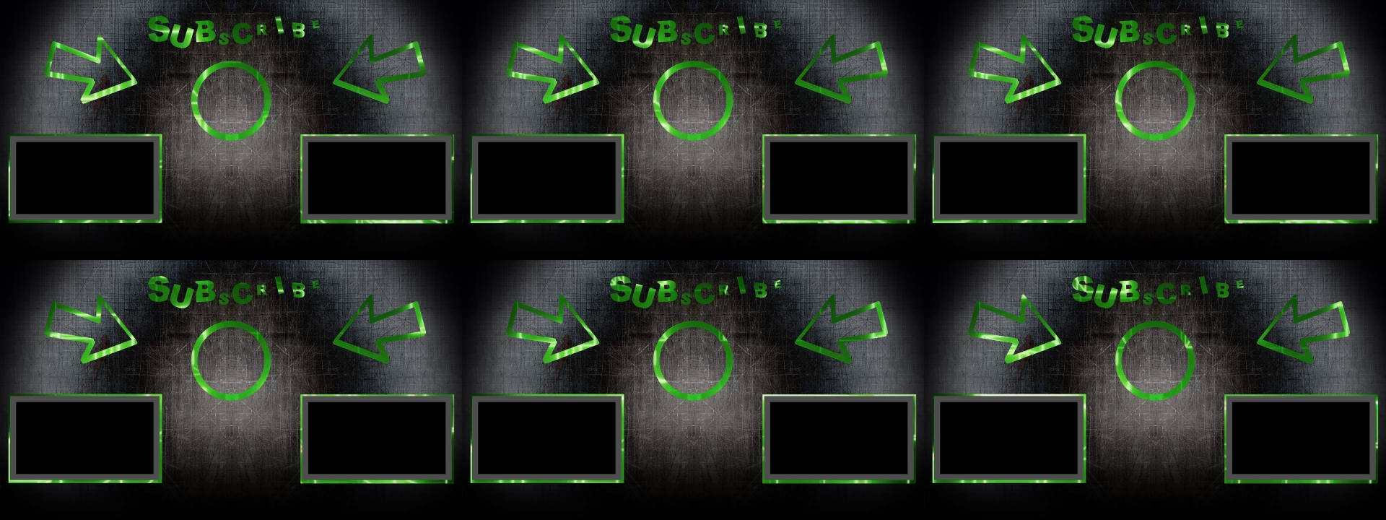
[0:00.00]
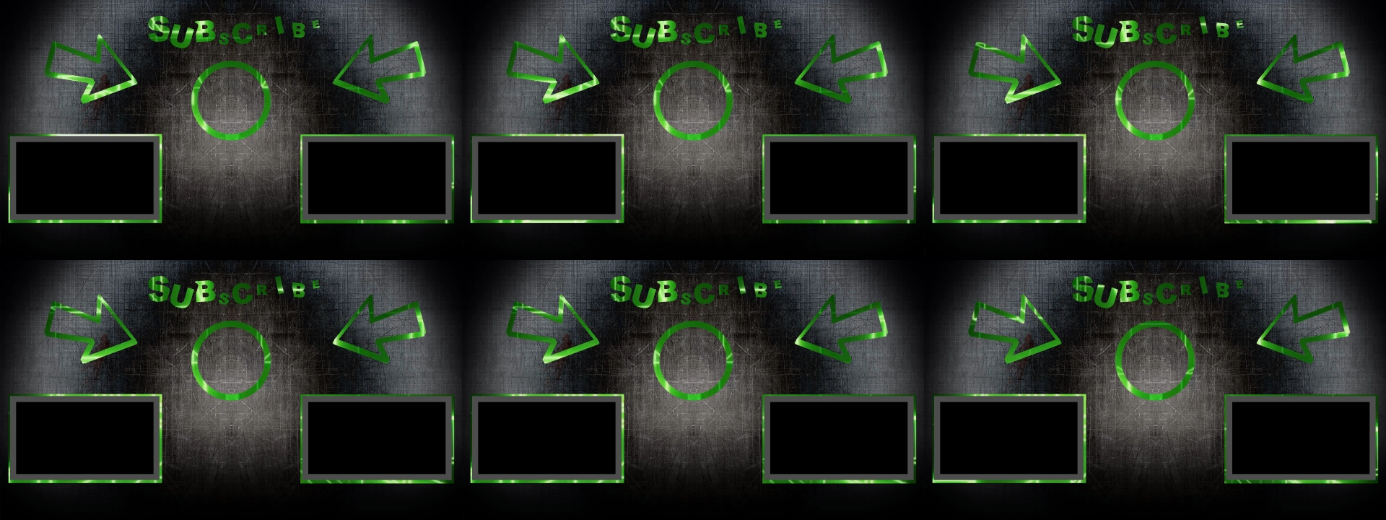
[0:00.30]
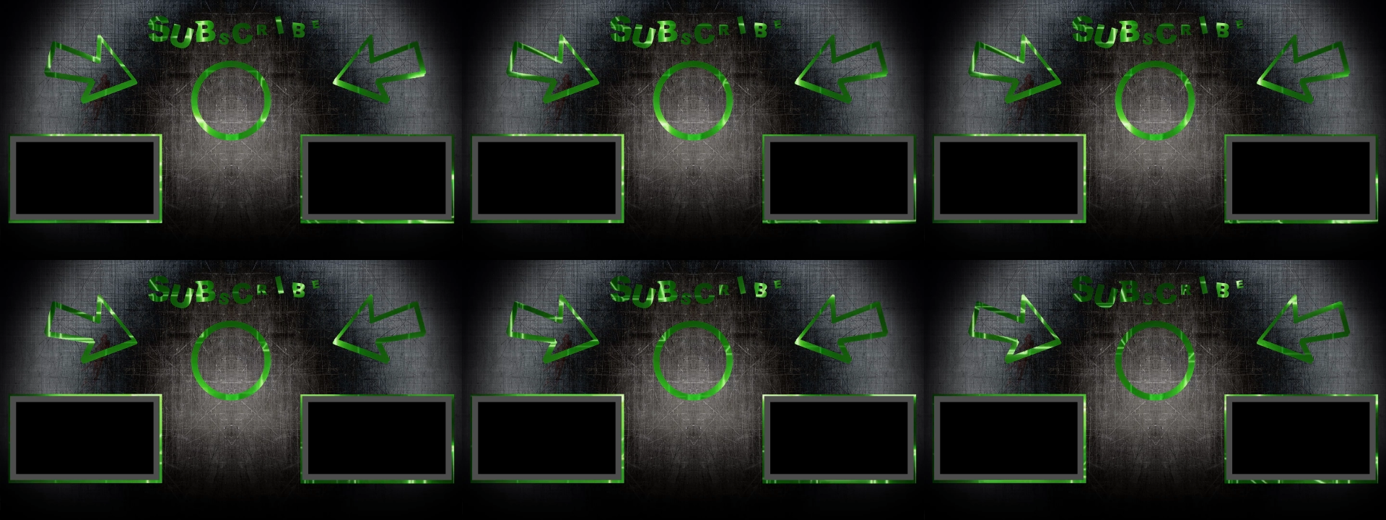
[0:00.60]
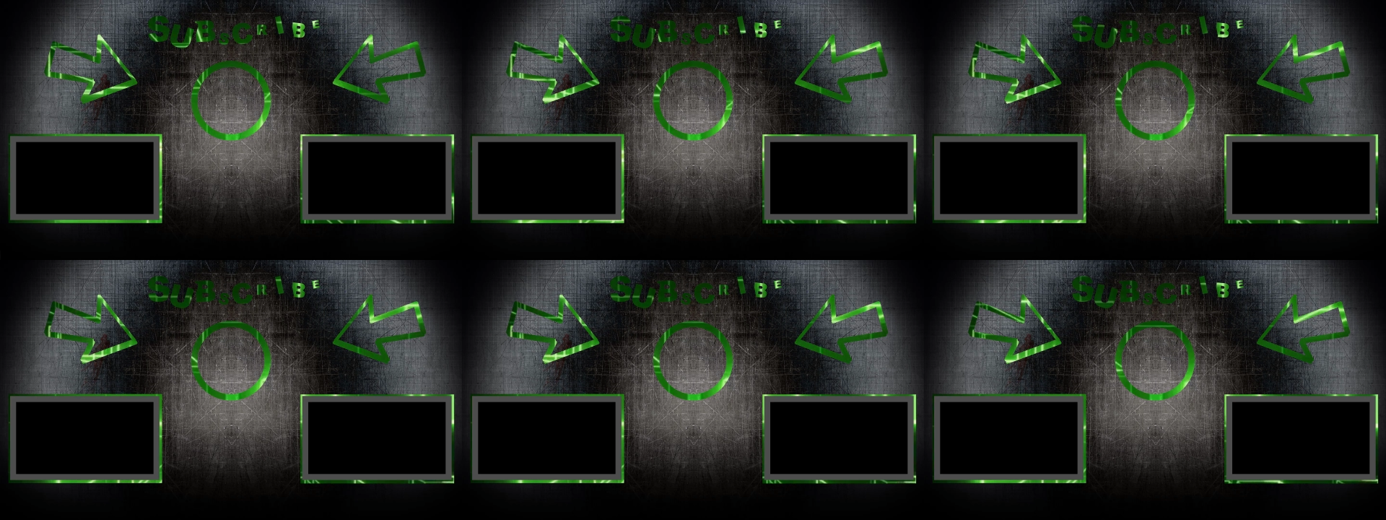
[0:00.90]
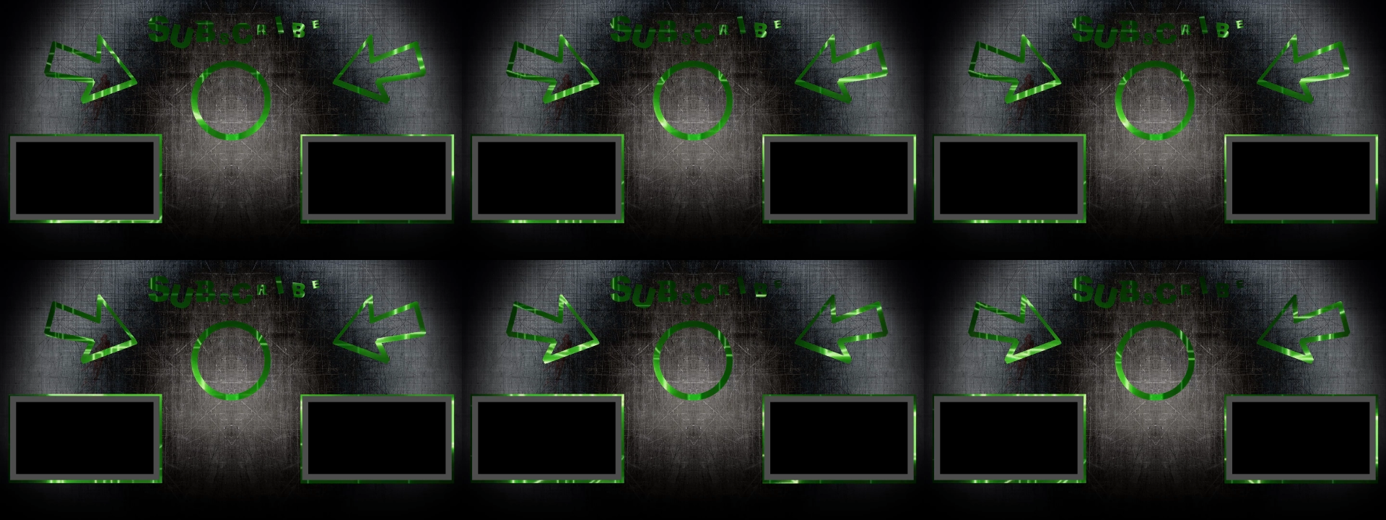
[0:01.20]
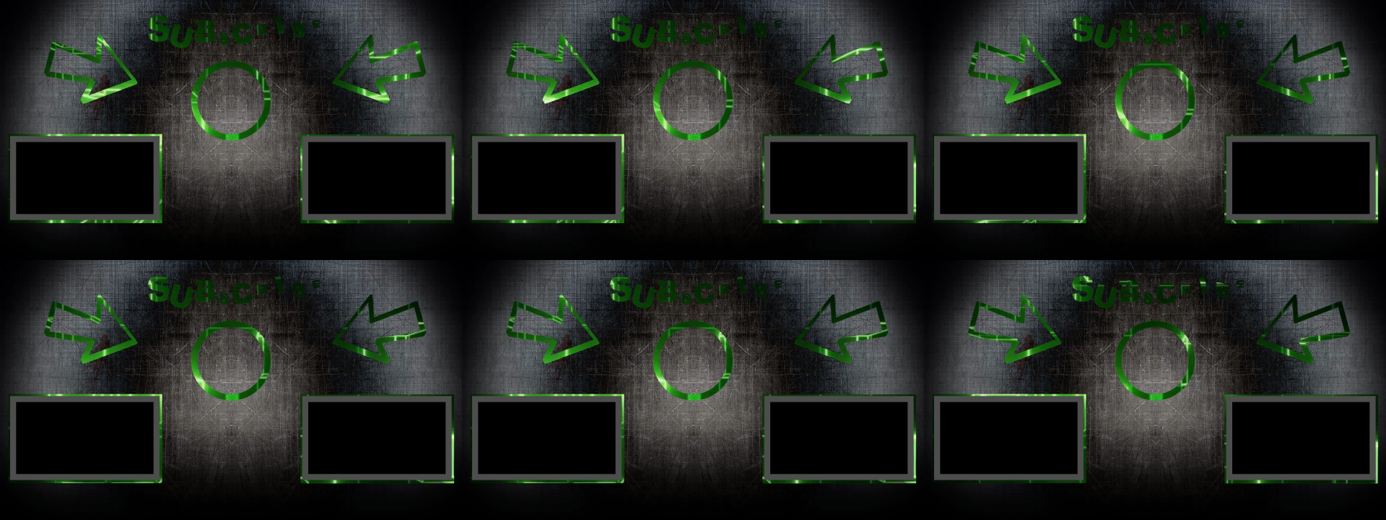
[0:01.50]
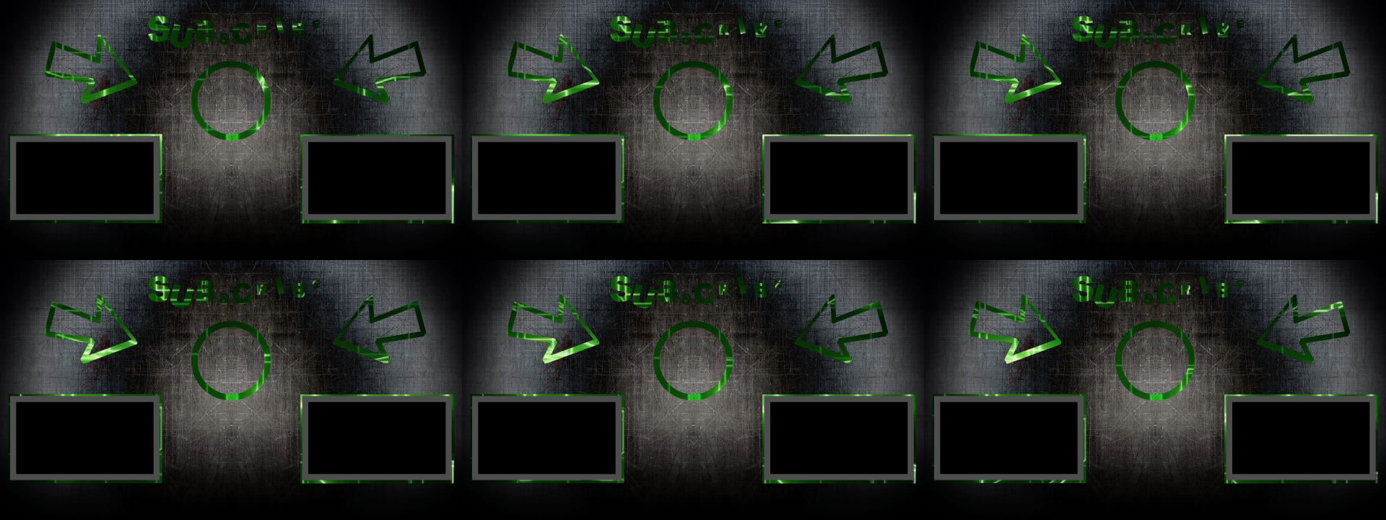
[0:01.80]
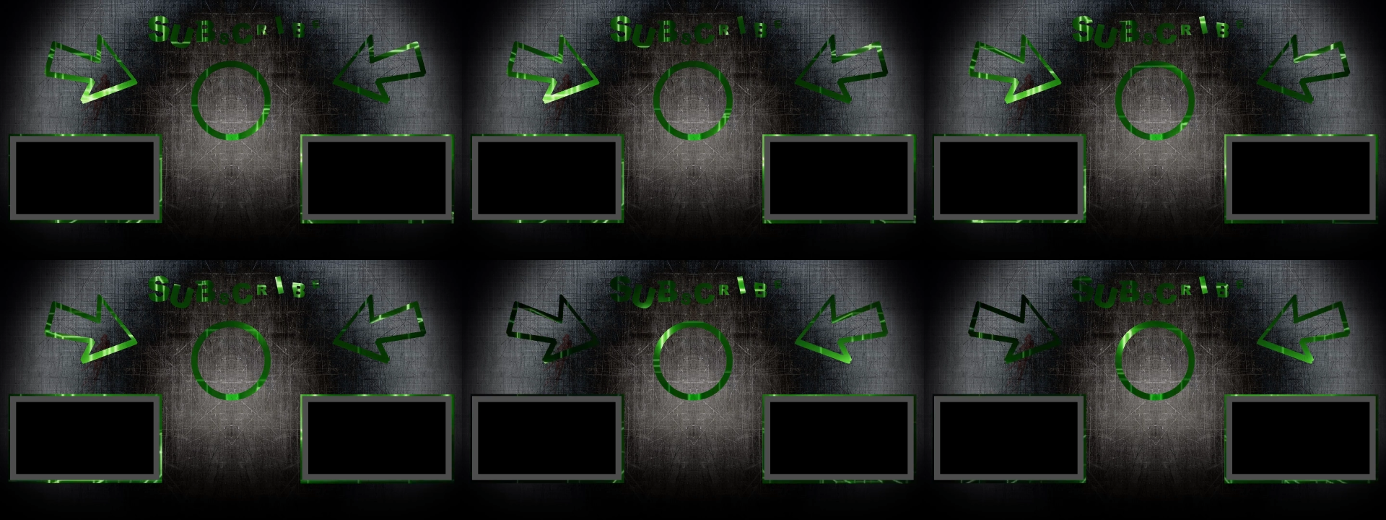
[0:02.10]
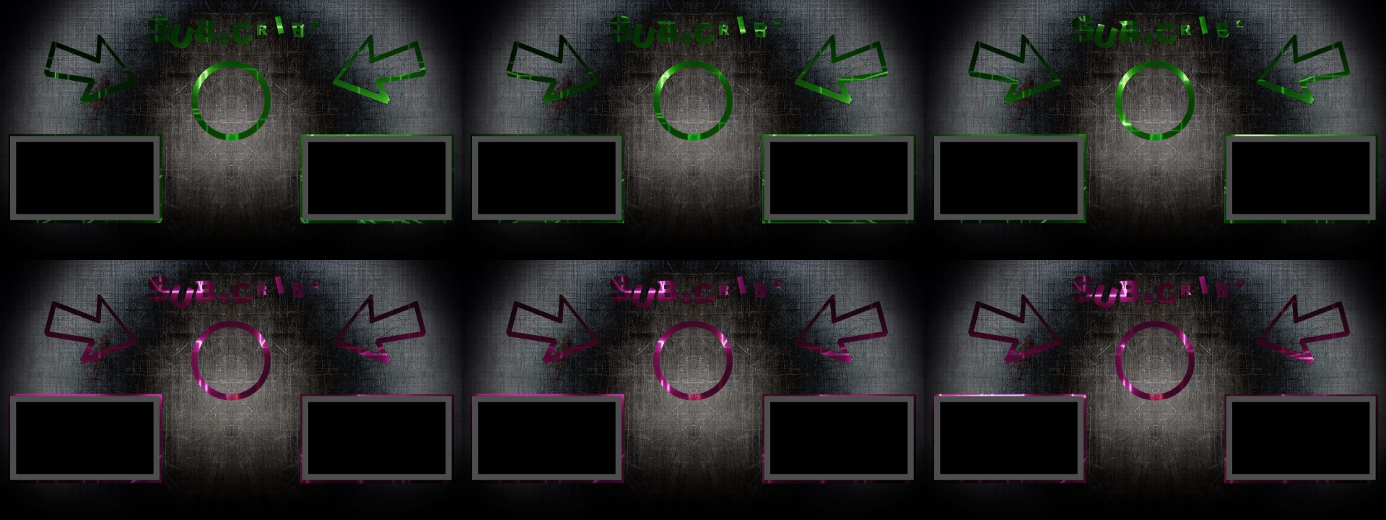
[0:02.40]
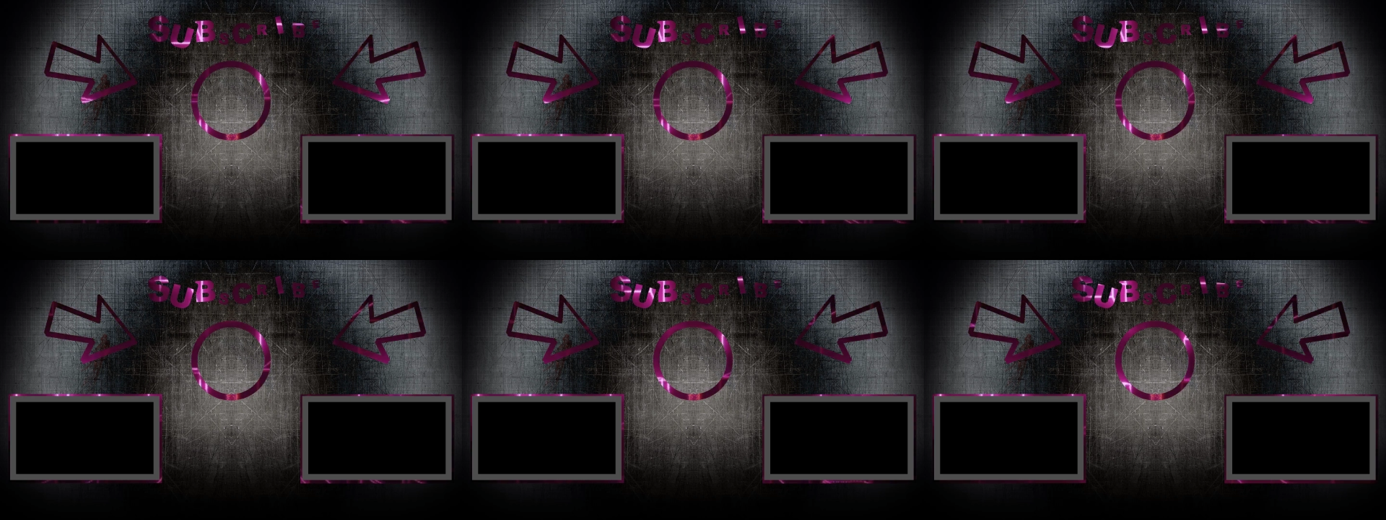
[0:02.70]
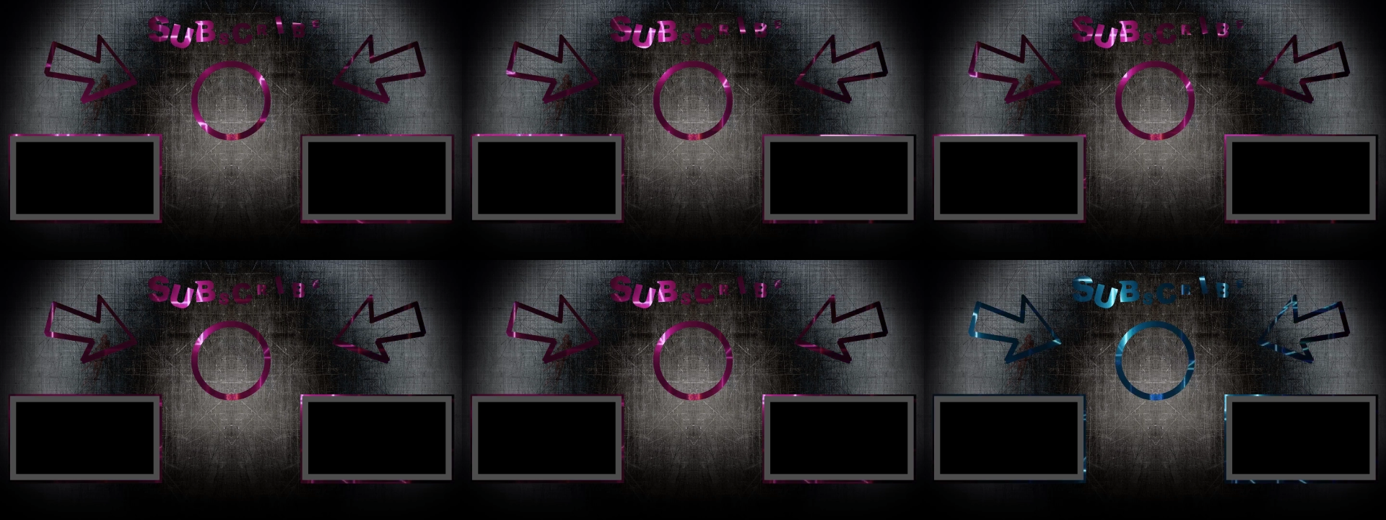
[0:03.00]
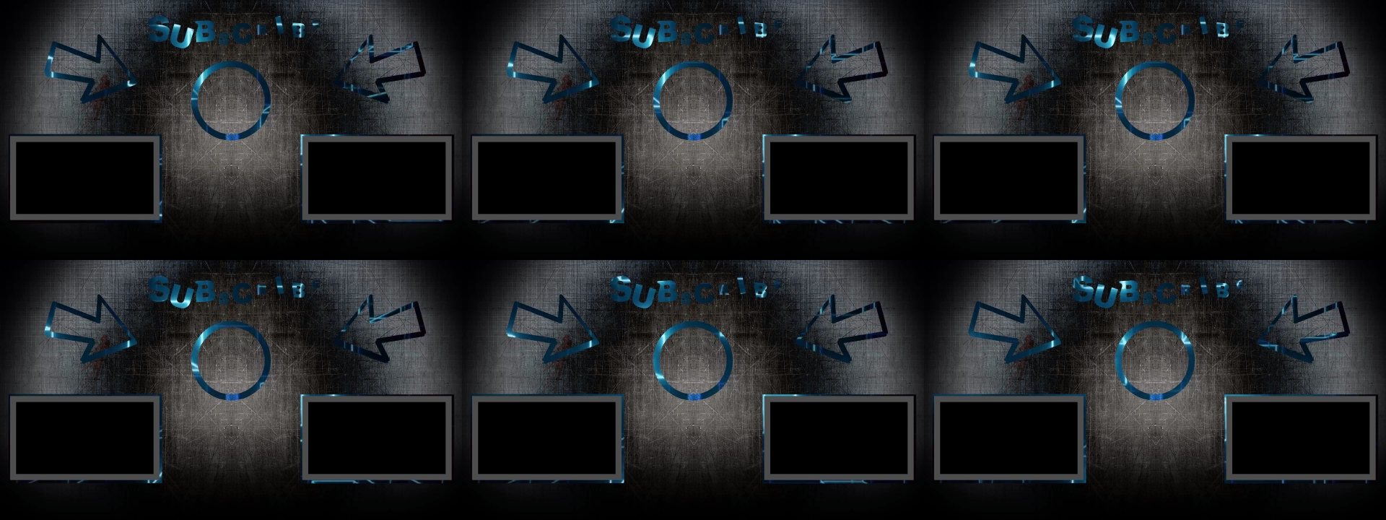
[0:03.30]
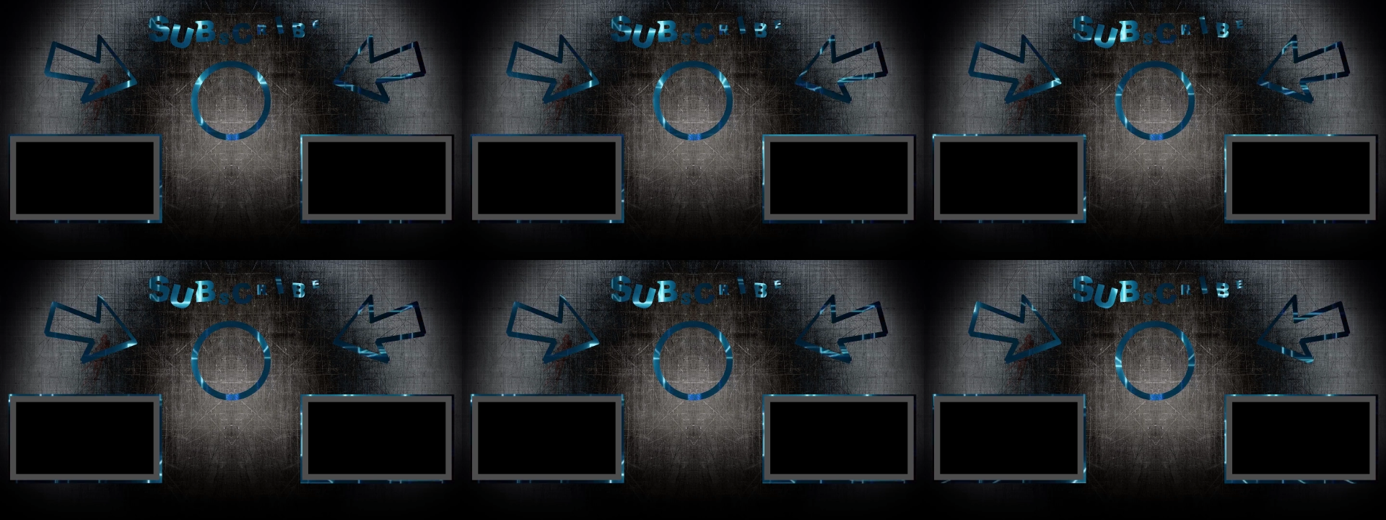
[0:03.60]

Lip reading: [unreadable: no face in view]